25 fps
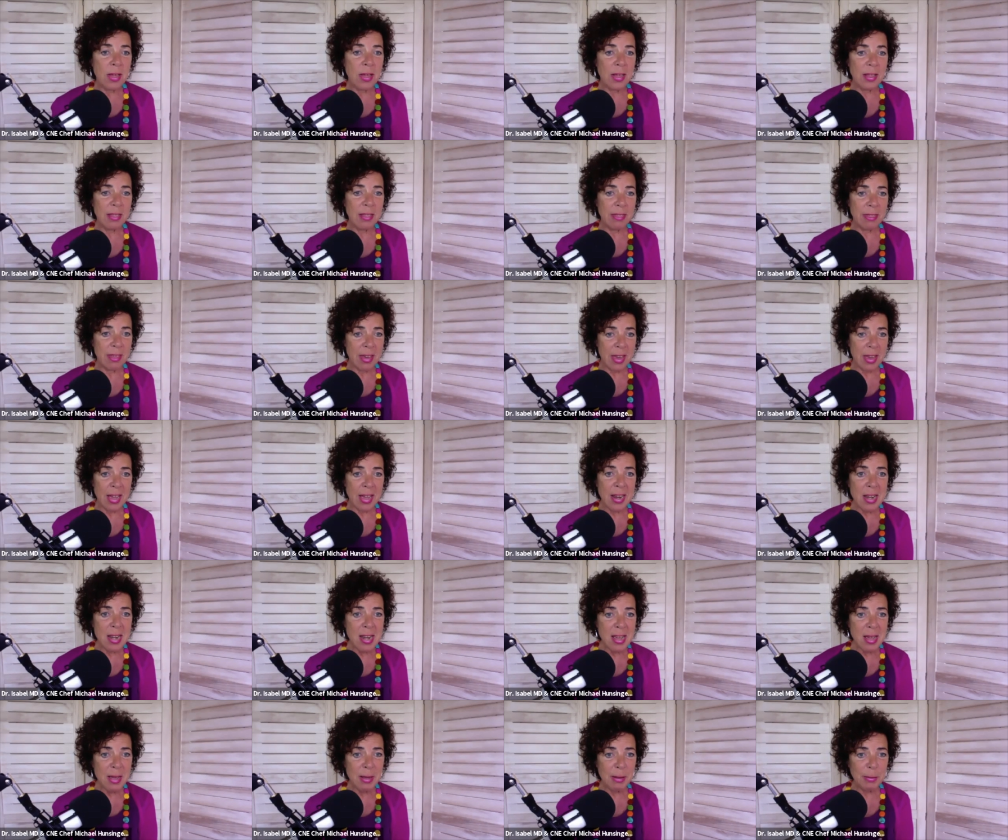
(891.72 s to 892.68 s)

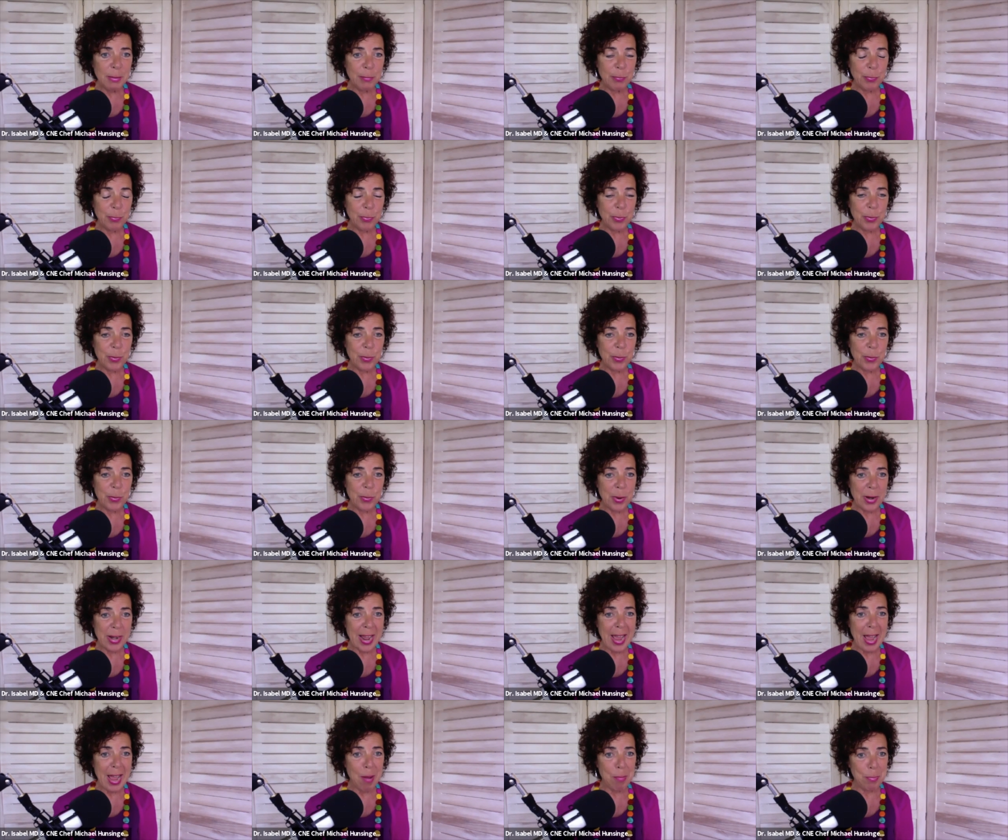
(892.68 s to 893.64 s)
then what
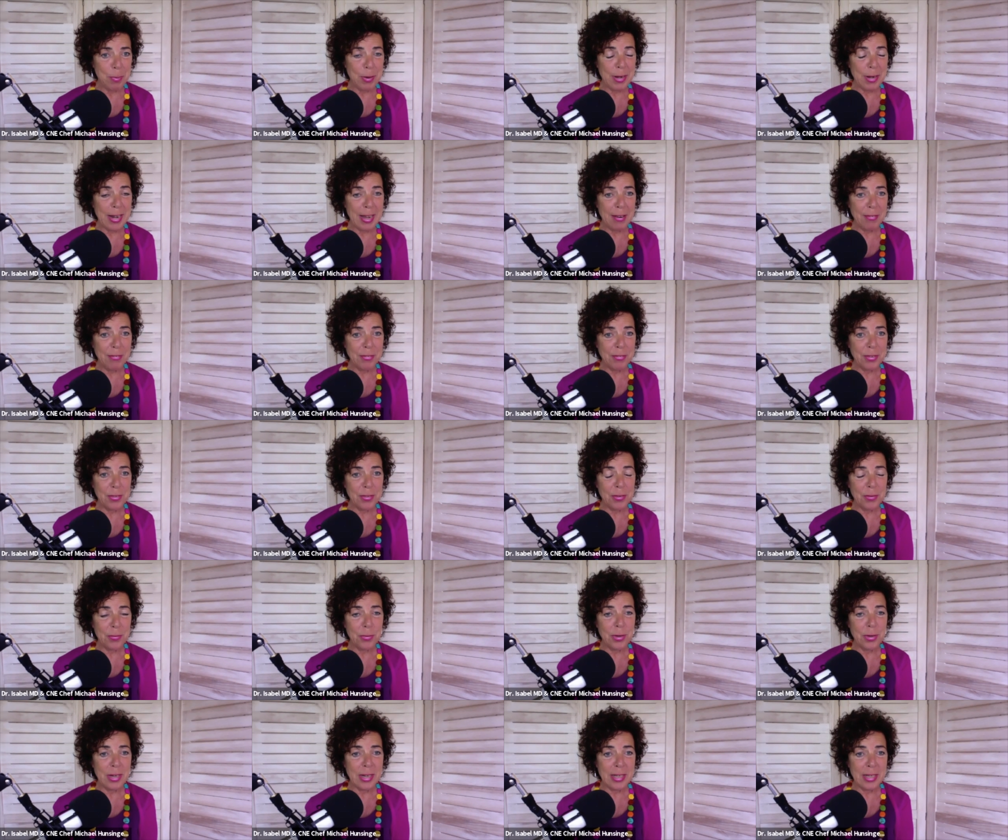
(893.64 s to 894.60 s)
happened after the
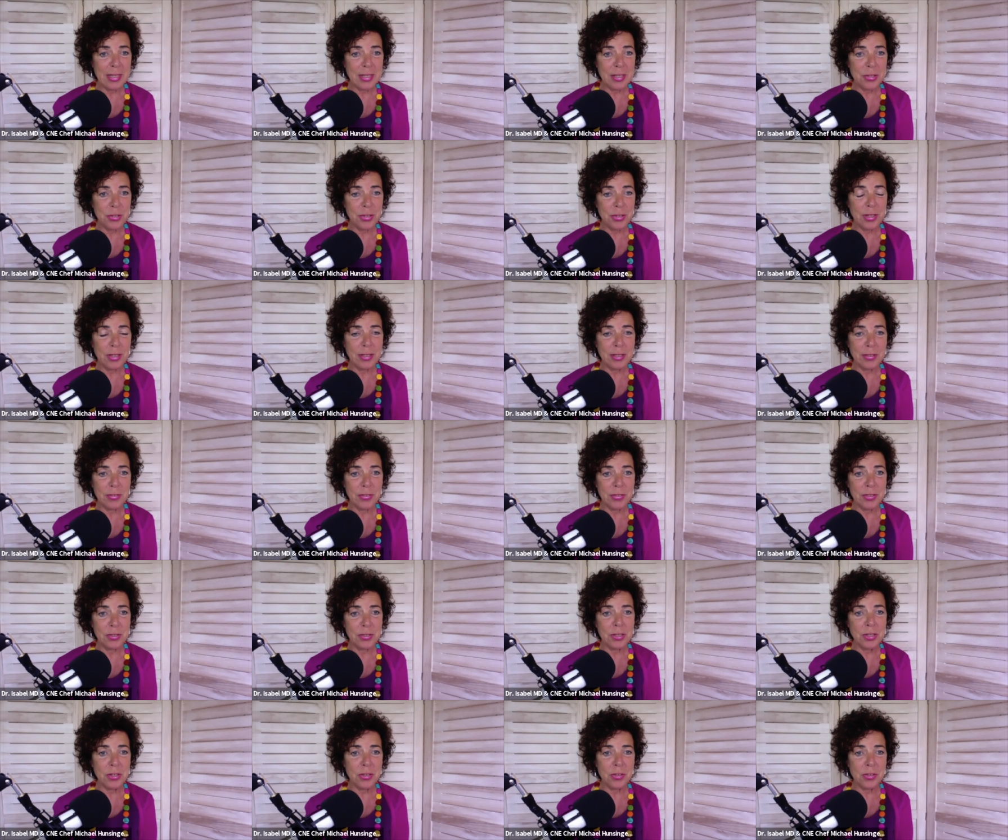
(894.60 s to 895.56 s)
reconstructive
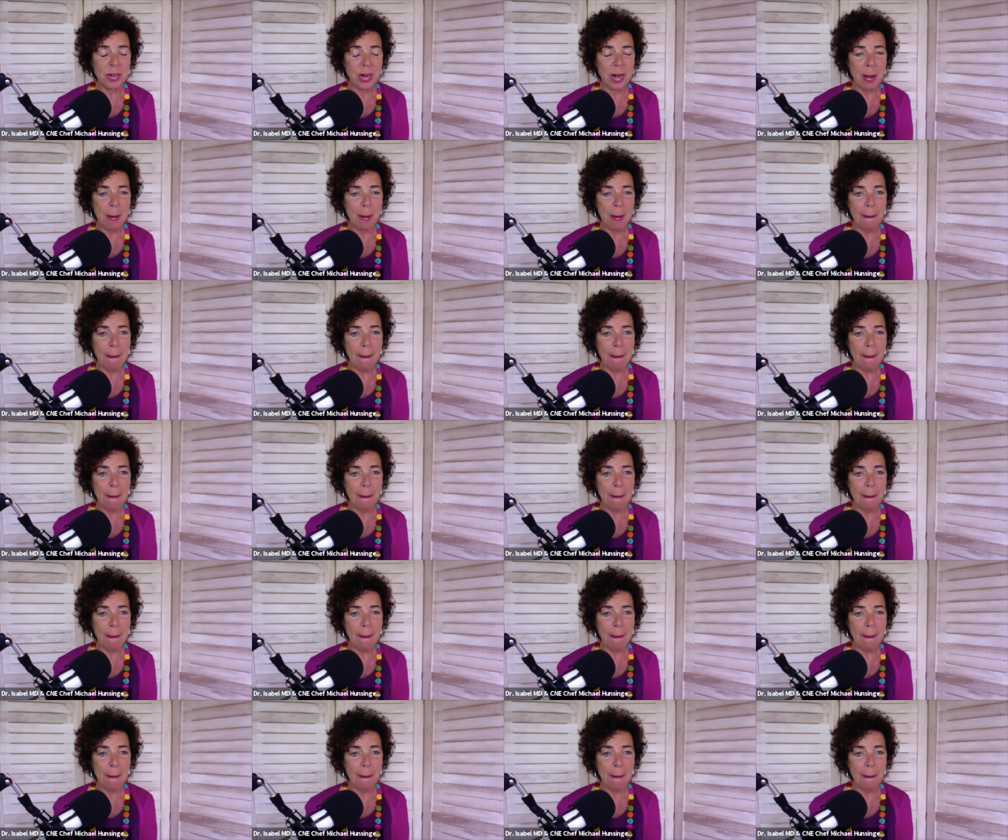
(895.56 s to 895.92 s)
surgery?